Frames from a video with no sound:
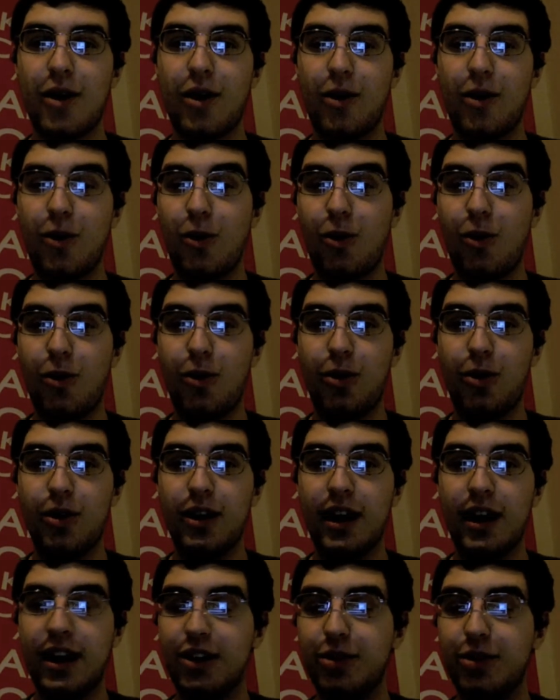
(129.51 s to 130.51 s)
or
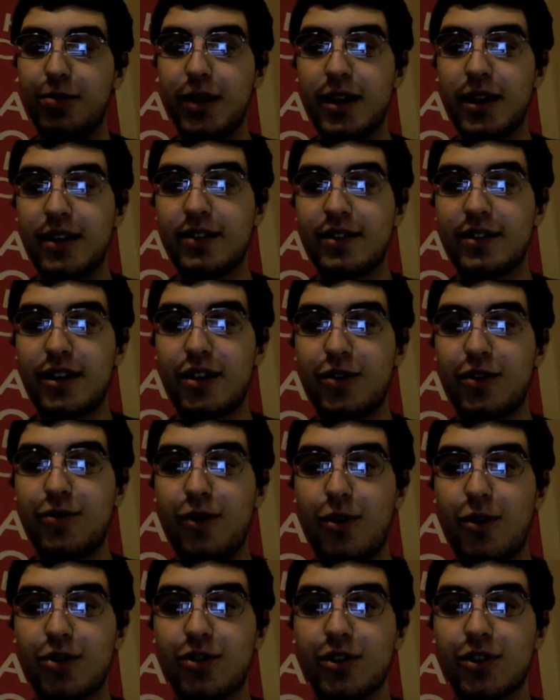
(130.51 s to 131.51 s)
it could be an external
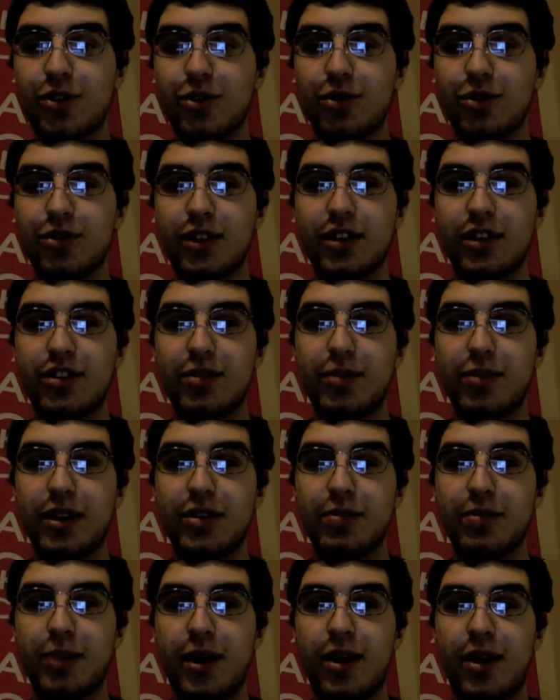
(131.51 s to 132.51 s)
force that causes it to split
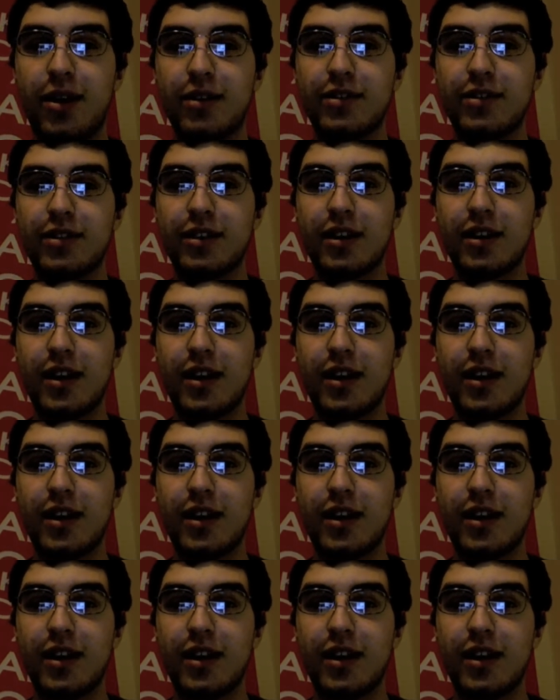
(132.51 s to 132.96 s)
apart.